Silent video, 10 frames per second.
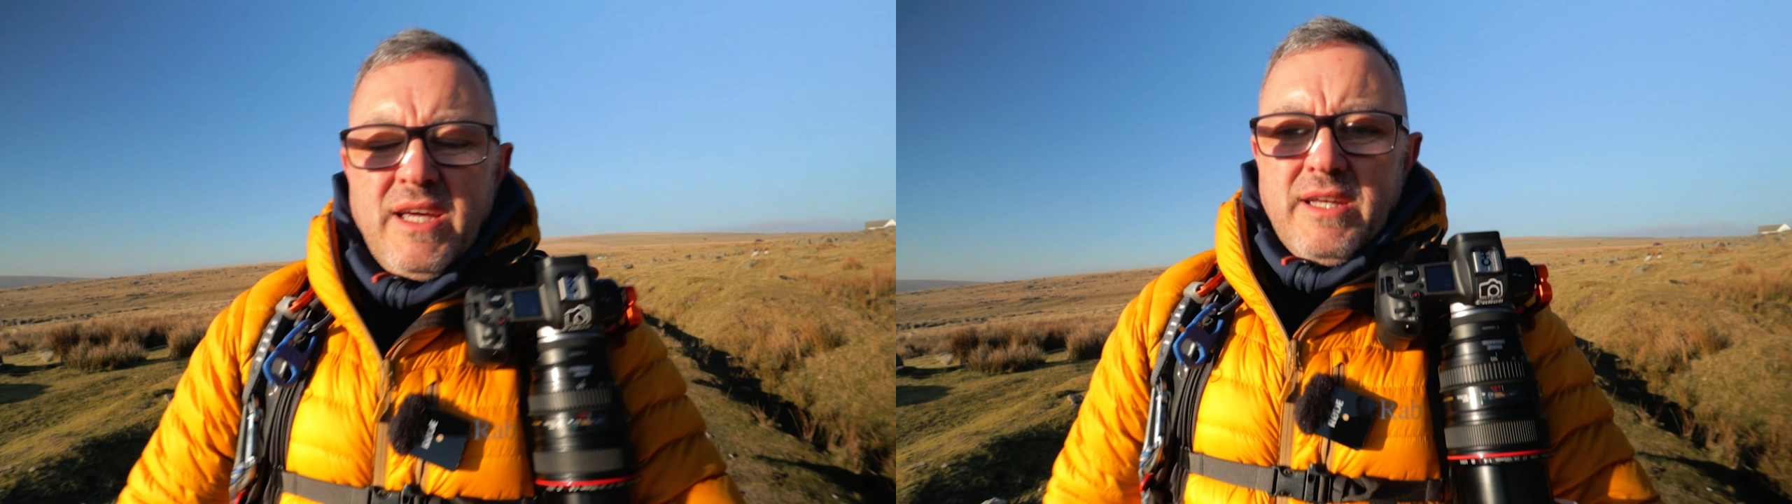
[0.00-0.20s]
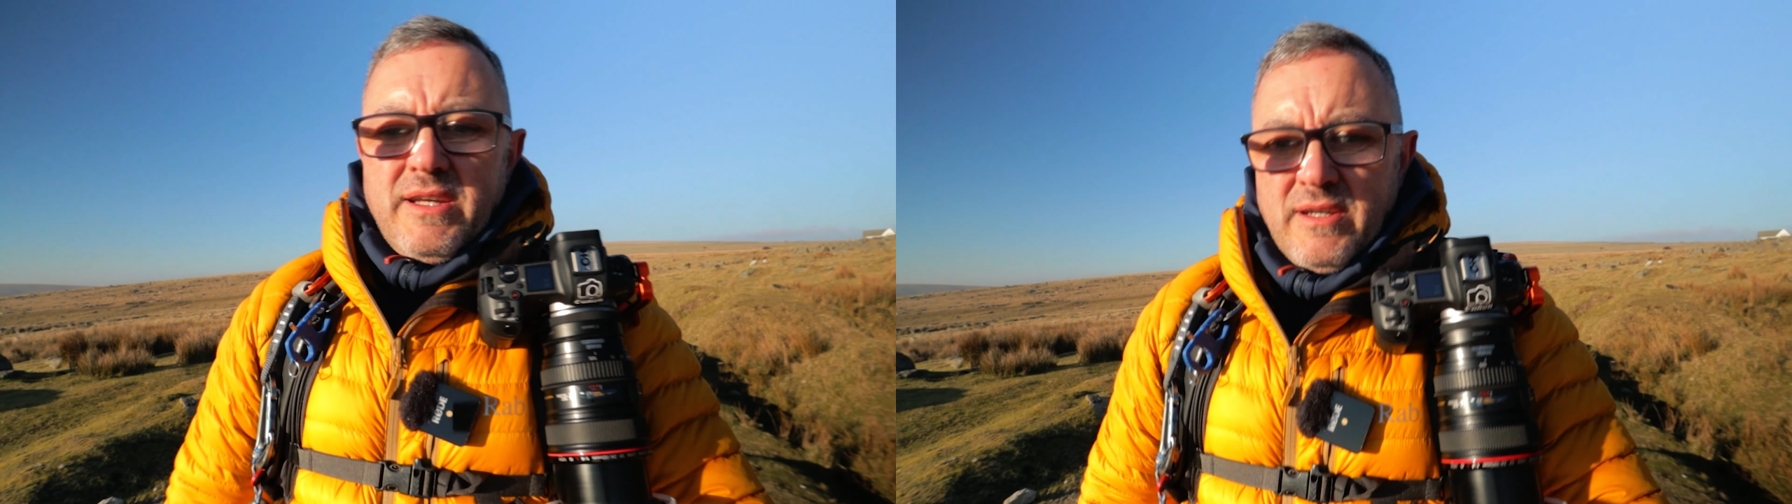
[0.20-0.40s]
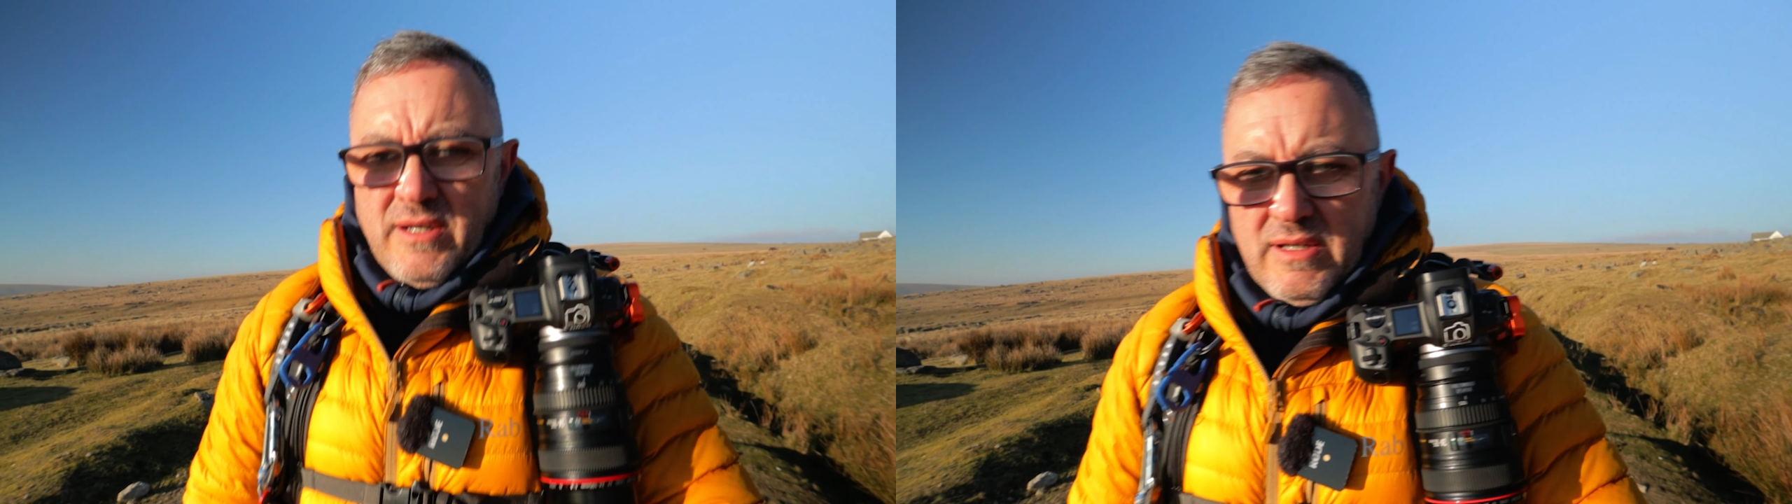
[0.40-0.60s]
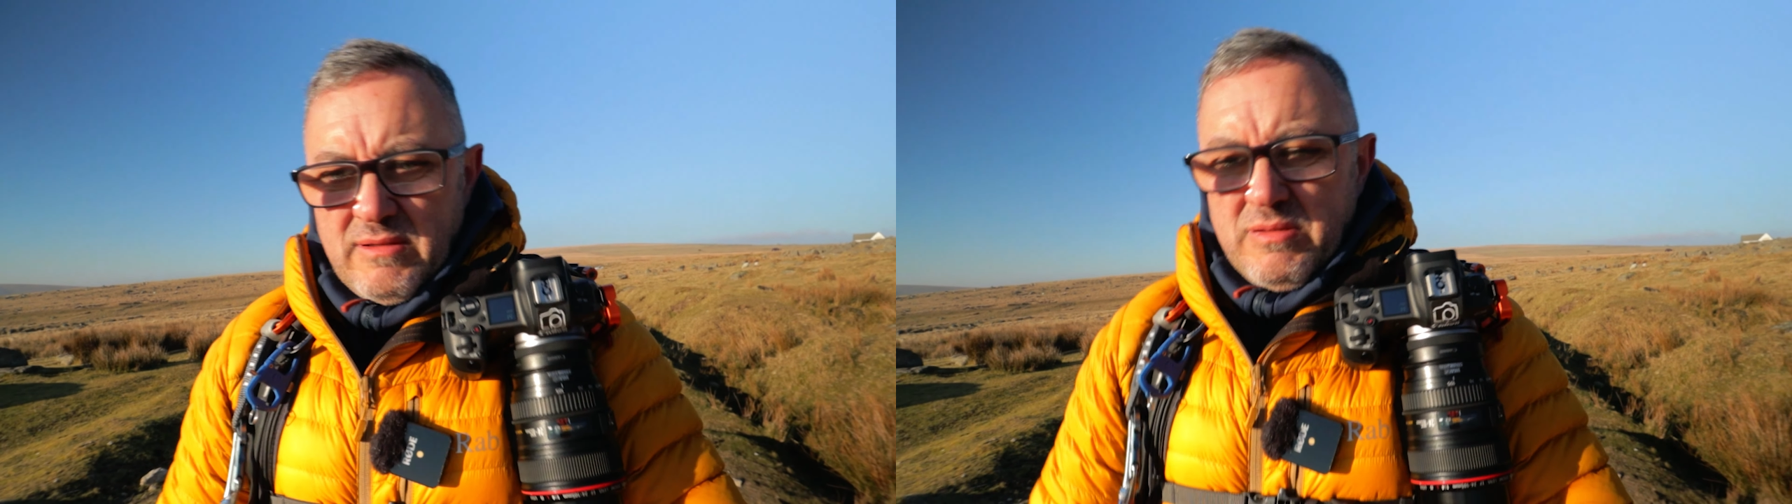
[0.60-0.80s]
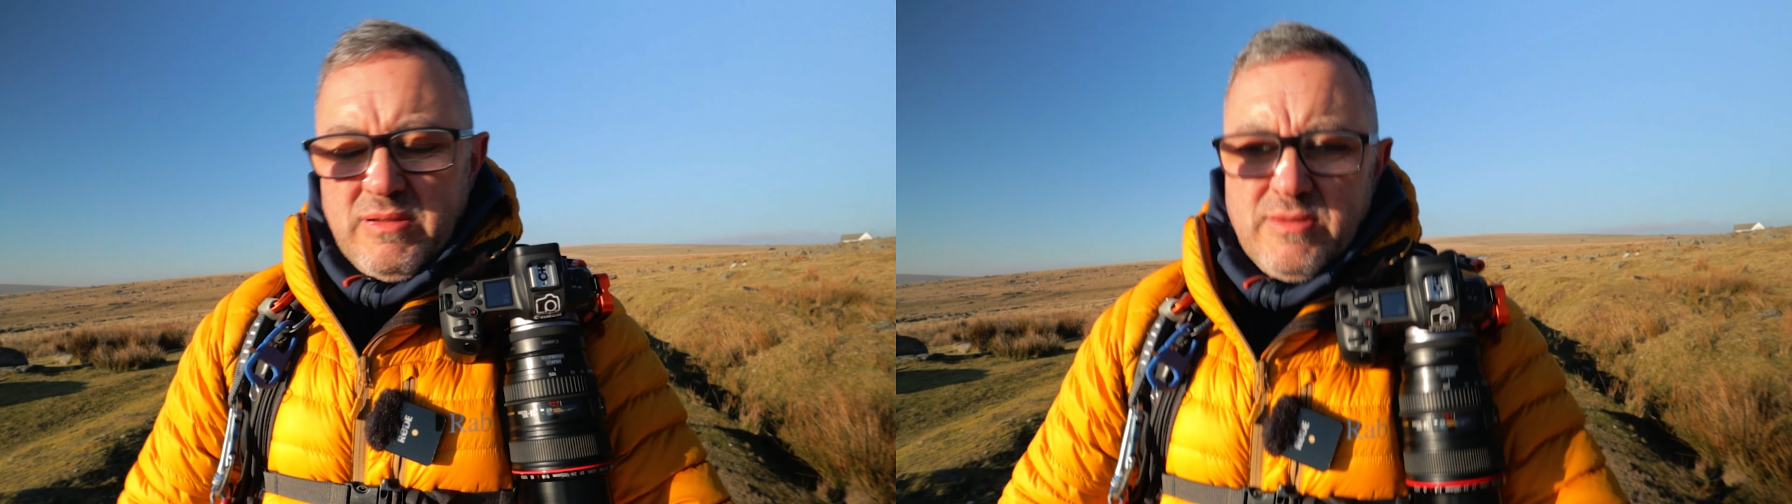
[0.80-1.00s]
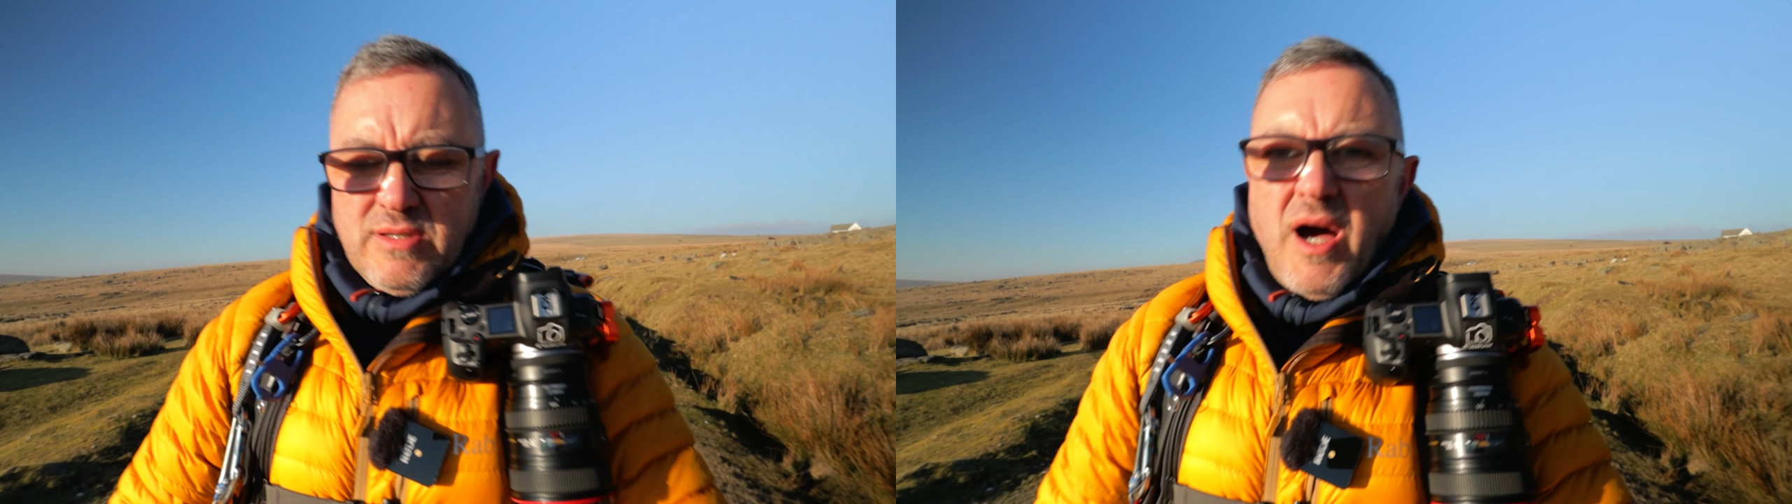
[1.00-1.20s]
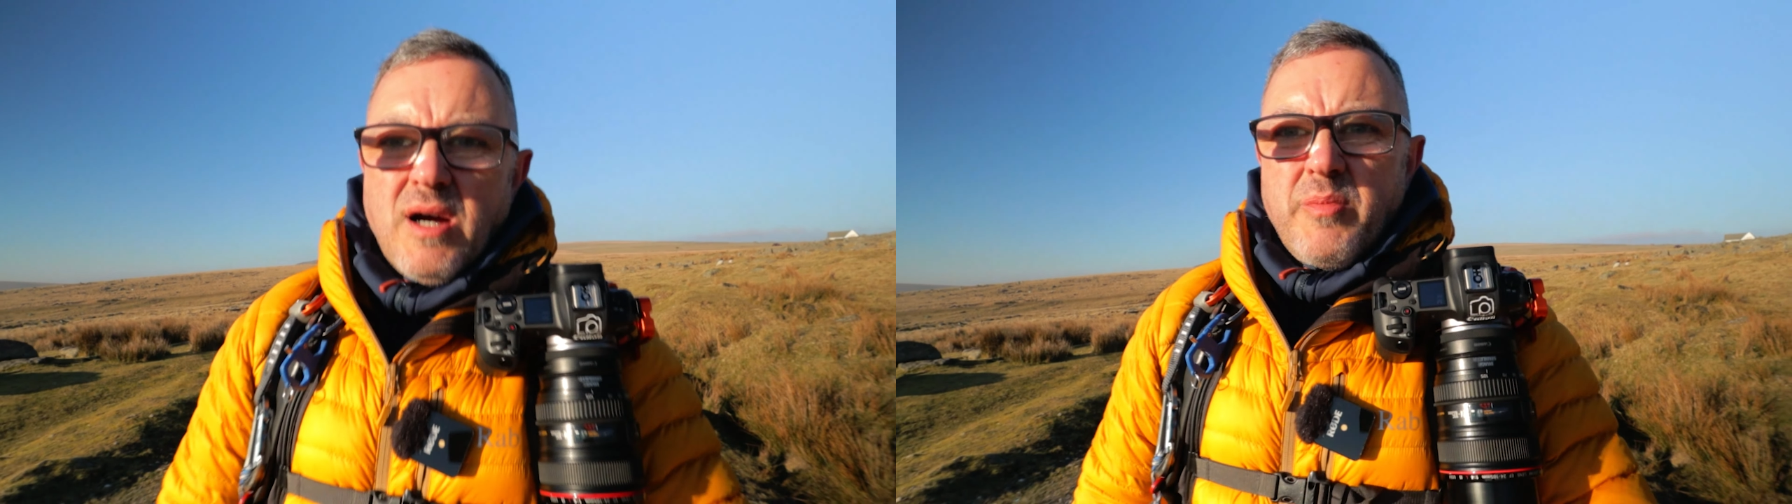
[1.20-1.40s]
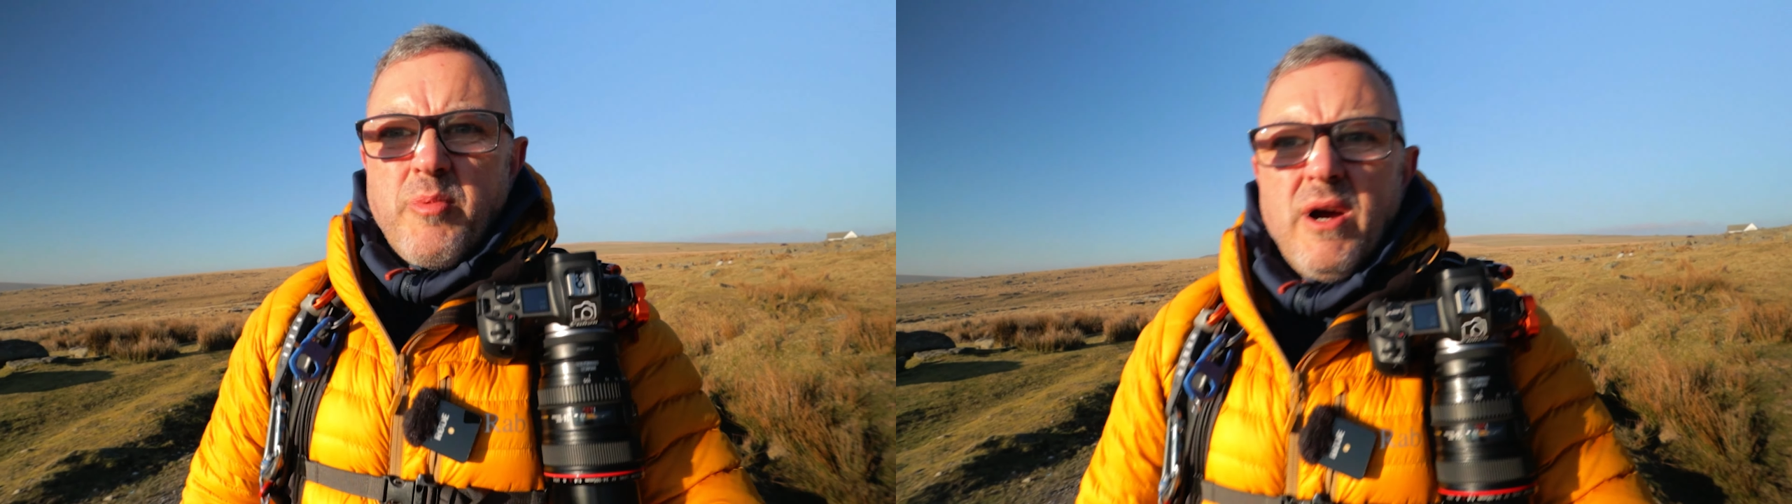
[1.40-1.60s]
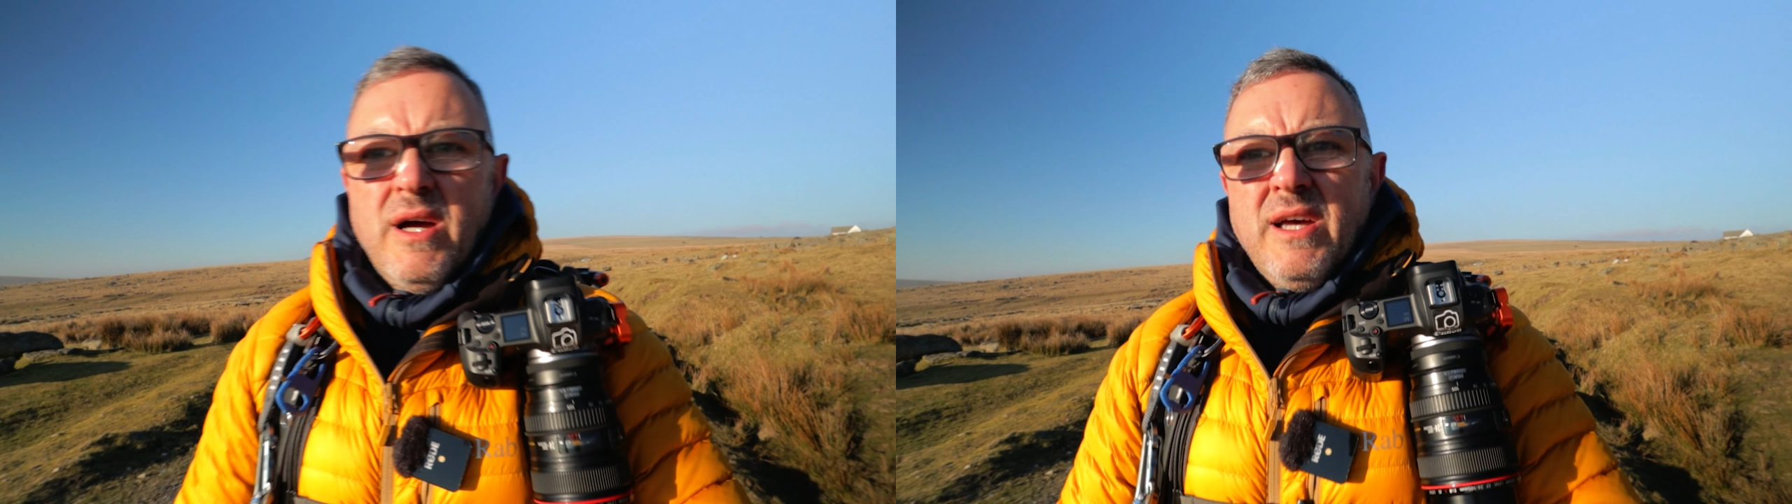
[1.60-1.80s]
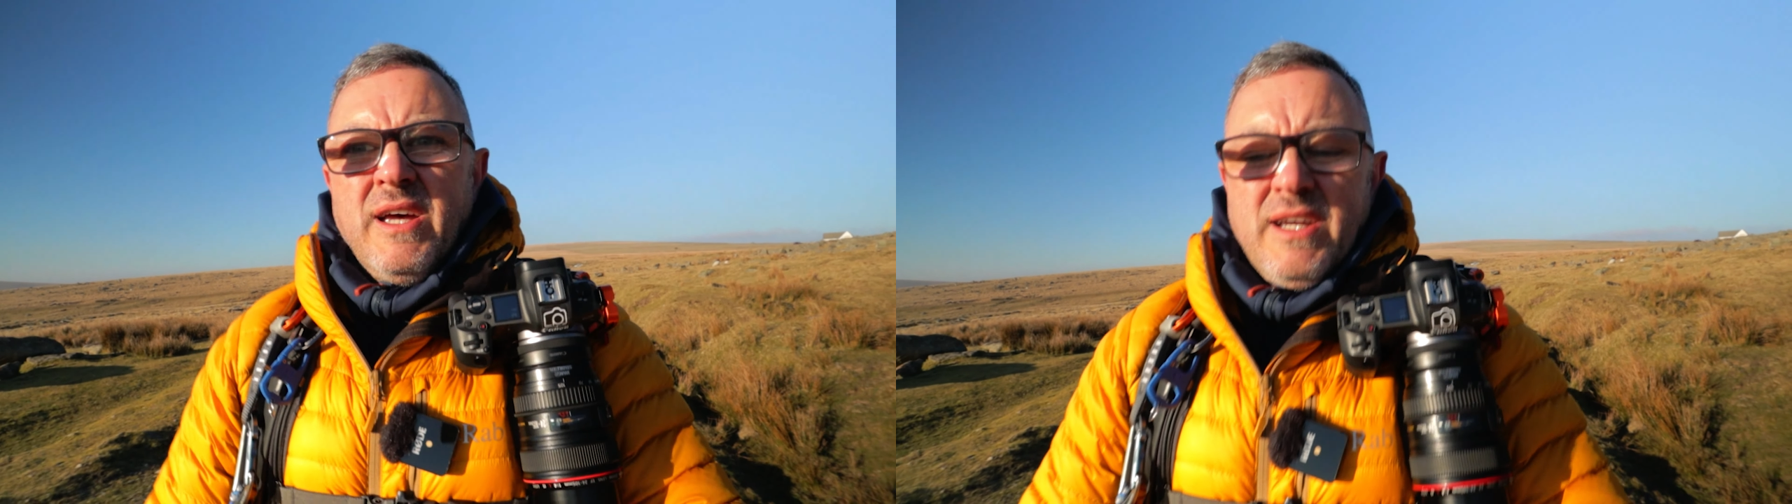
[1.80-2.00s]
in Ugborough